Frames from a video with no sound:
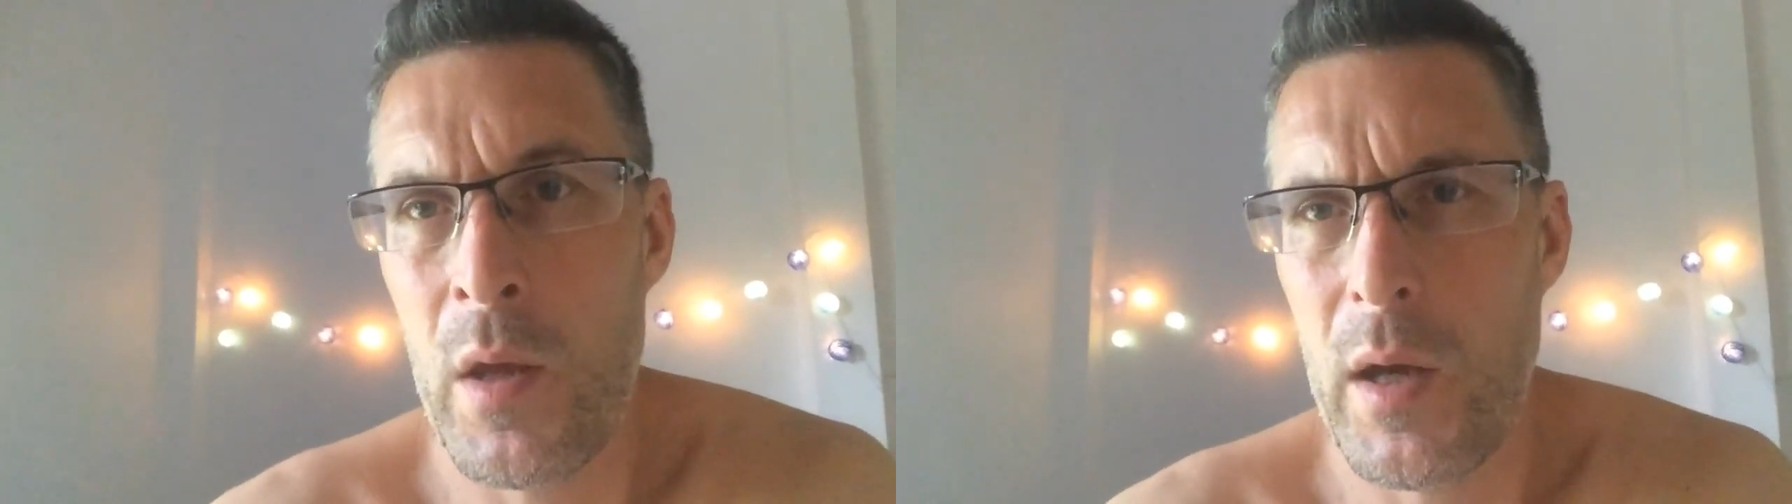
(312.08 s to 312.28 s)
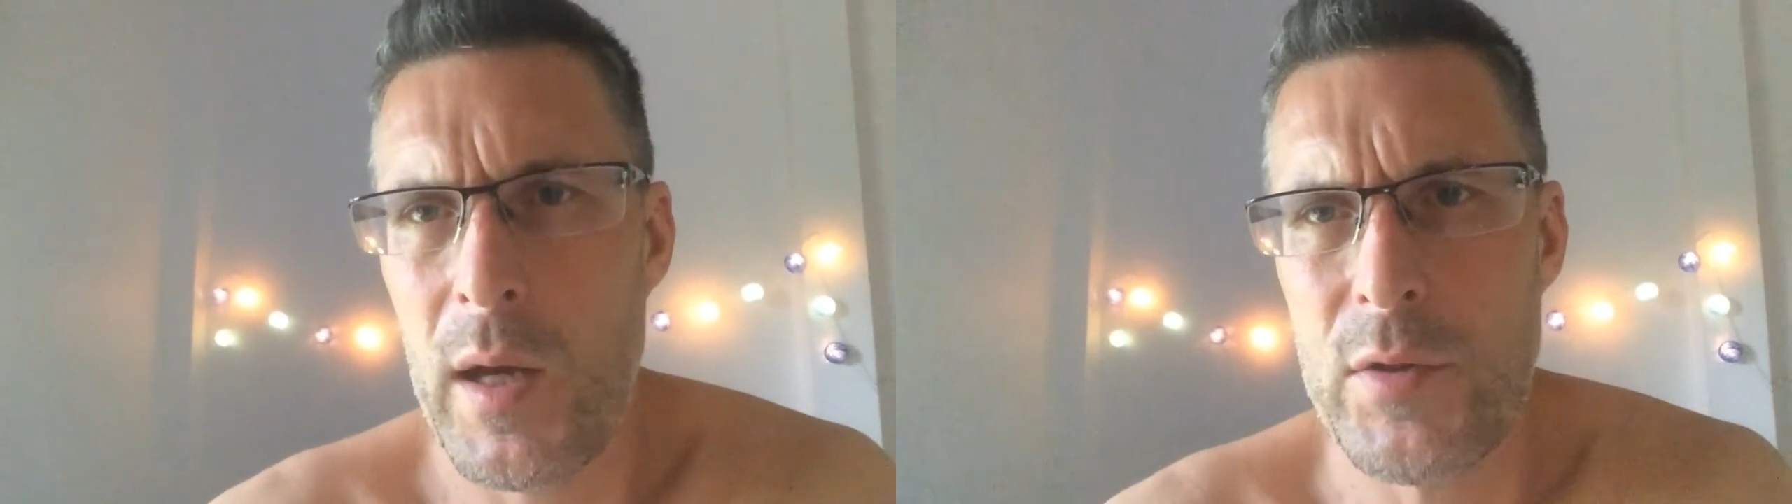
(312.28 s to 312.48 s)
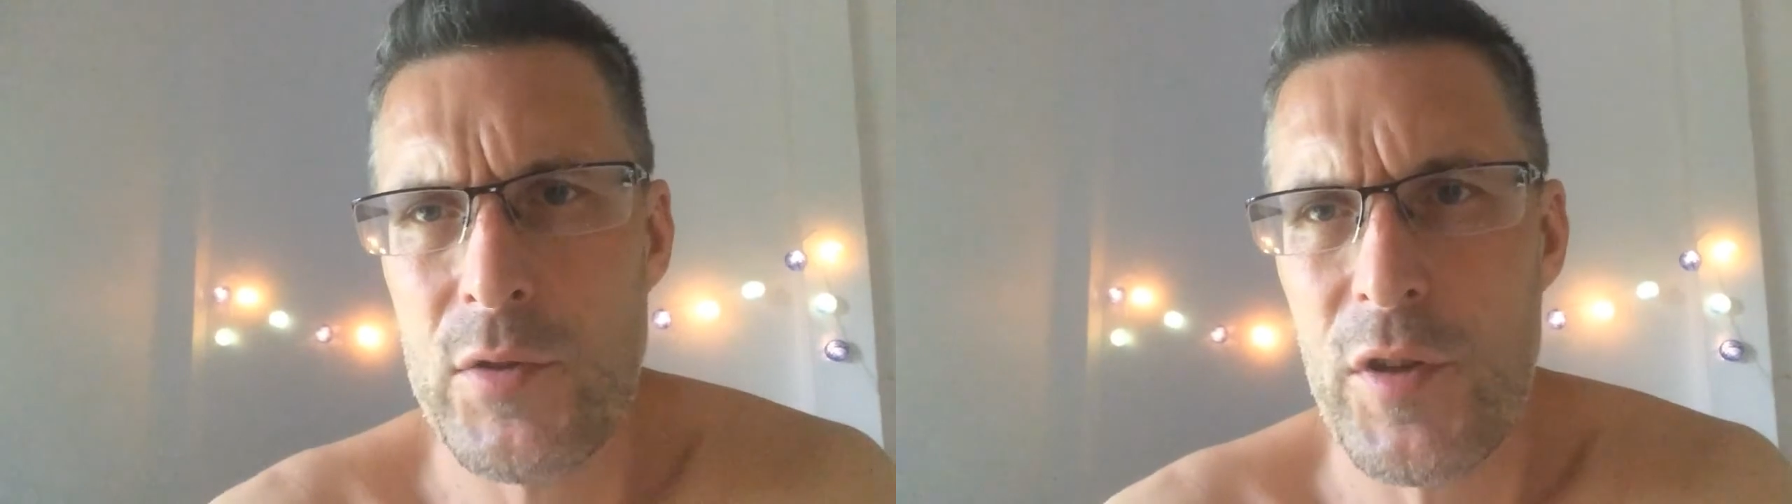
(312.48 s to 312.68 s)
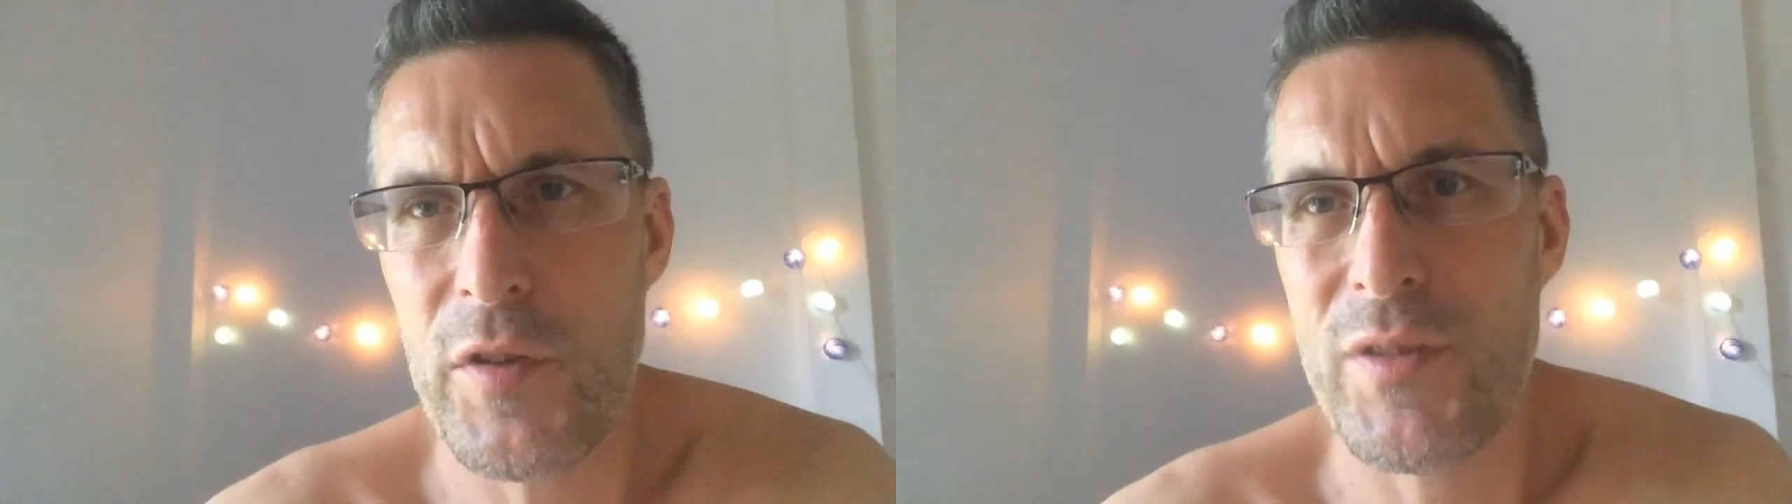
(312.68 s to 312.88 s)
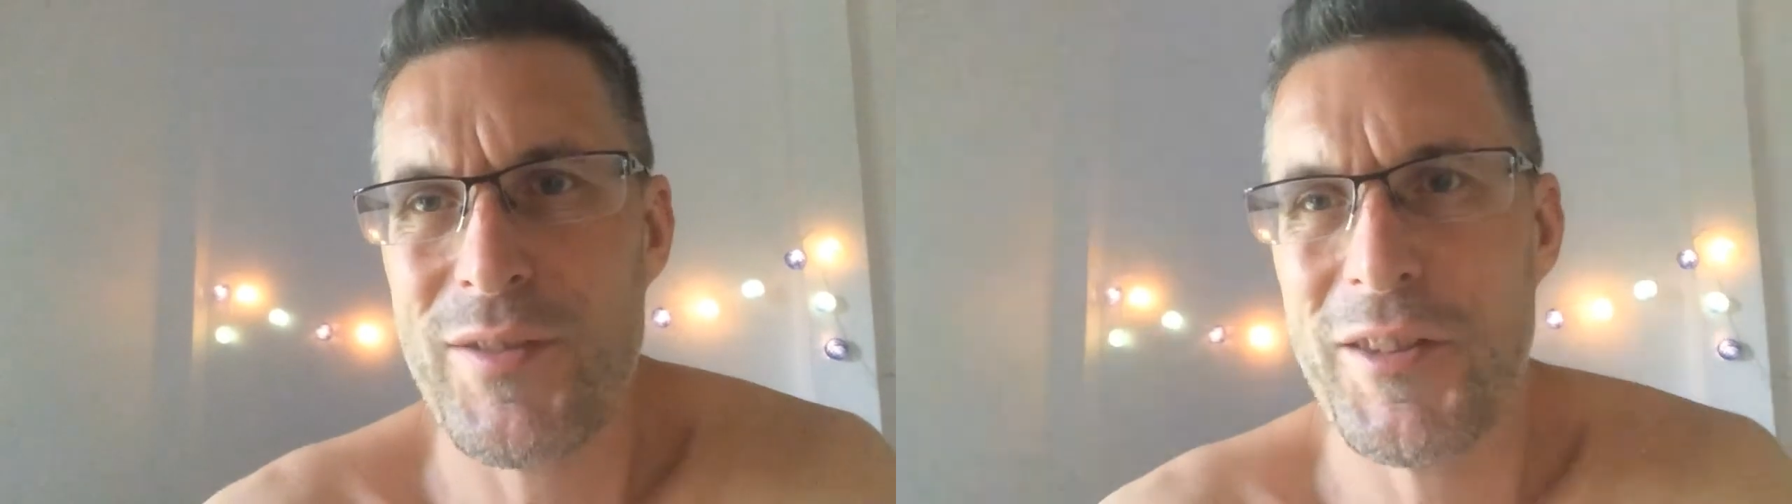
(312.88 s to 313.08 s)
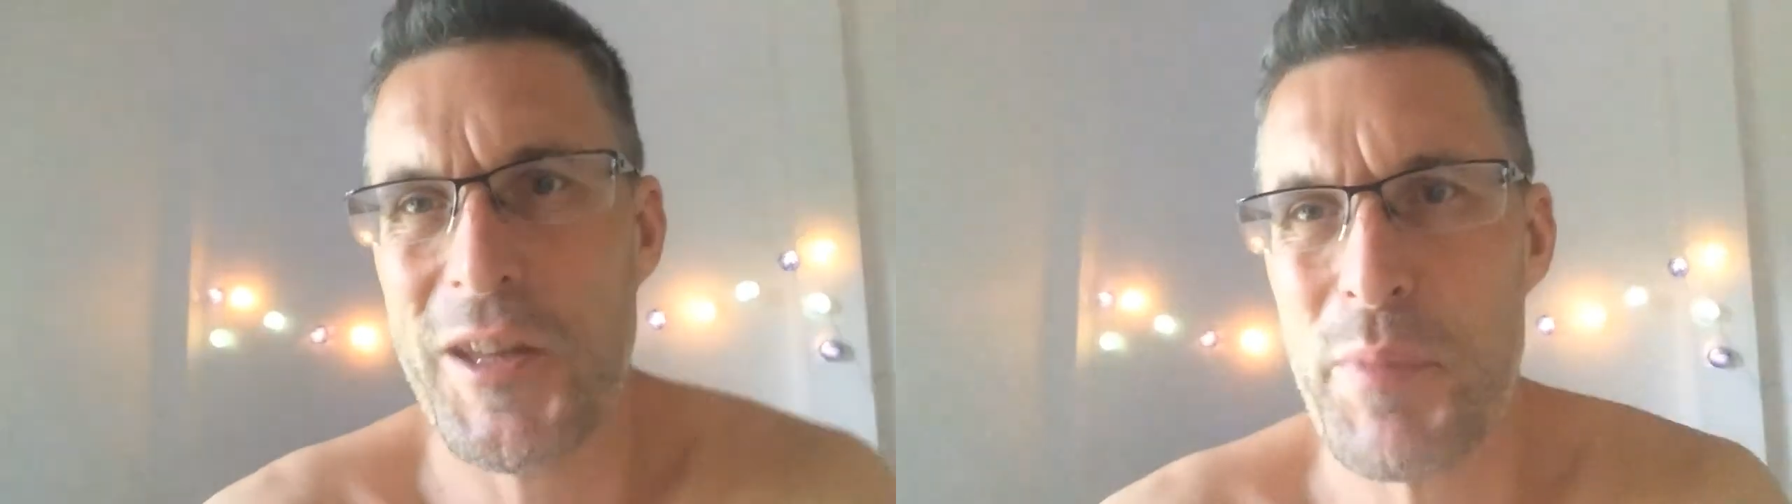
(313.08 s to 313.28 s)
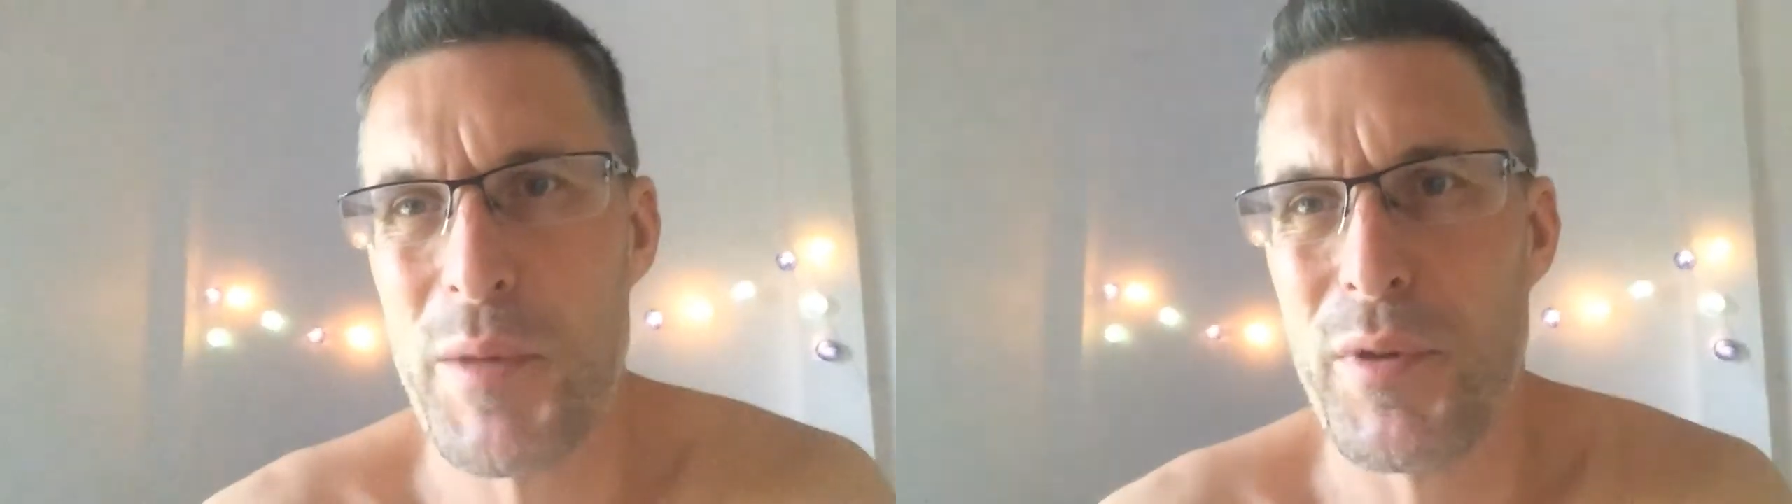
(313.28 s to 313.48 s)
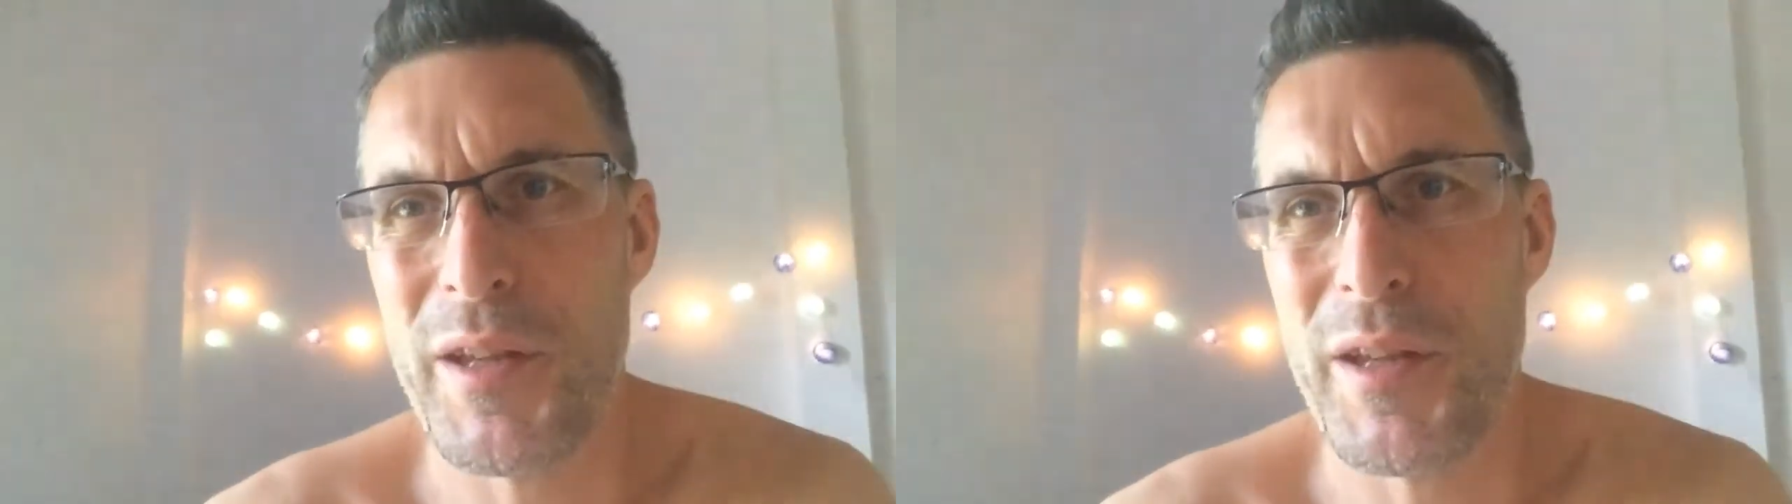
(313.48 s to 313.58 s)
and just let people